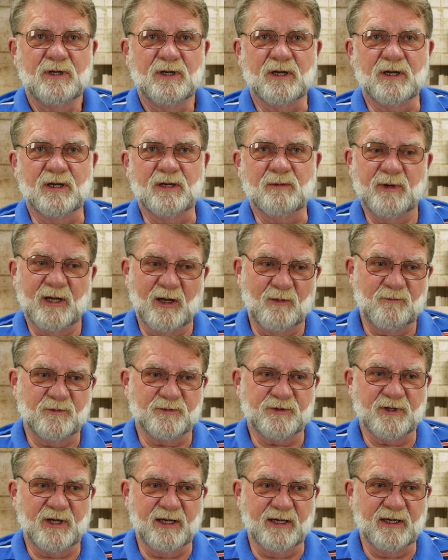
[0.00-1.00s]

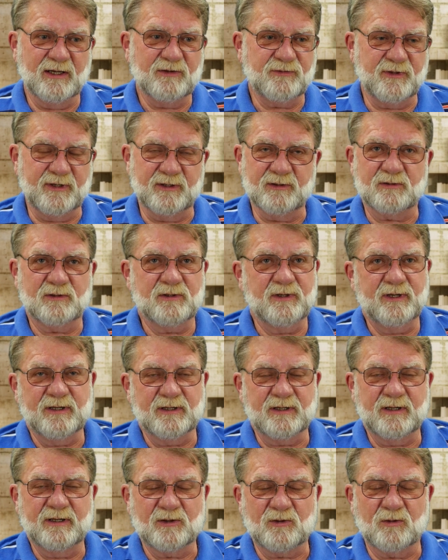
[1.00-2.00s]
Helpful to us and
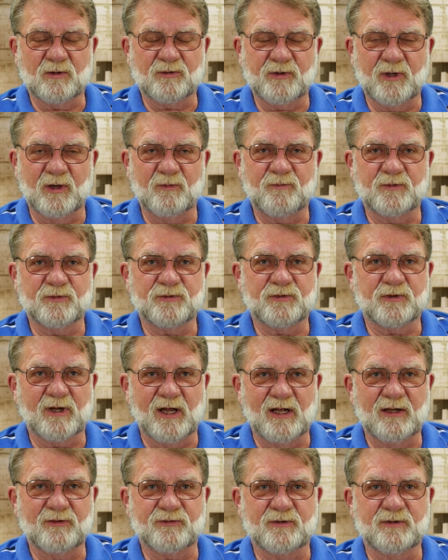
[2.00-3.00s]
of course helpful to
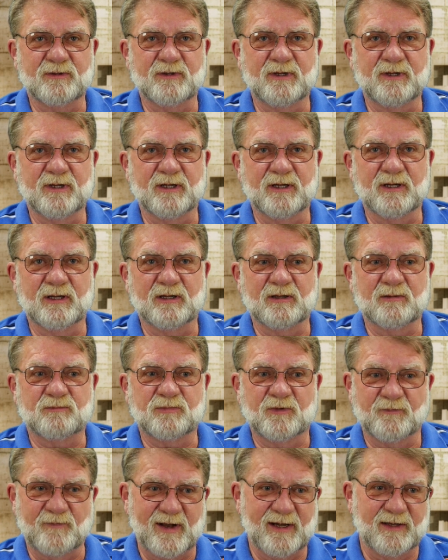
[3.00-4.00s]
concert,
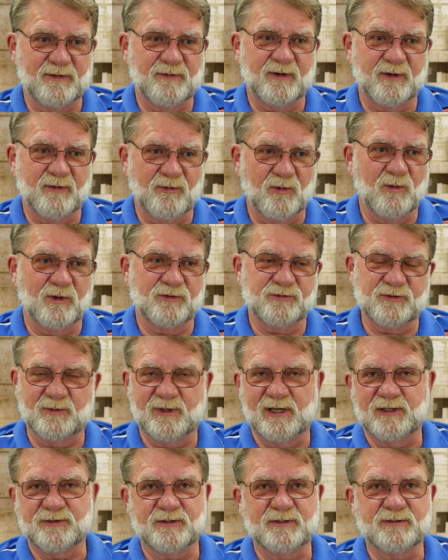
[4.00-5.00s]
provided they're the ones that
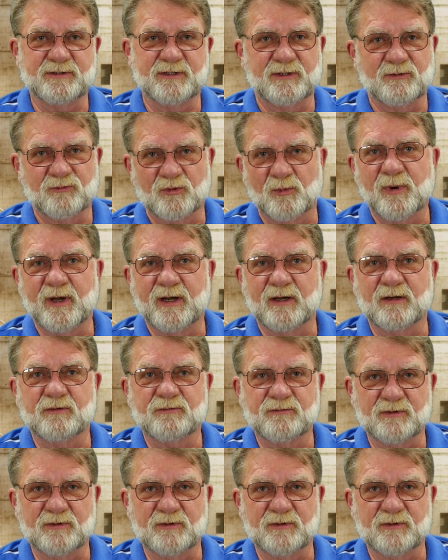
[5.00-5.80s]
went out there and did the repair.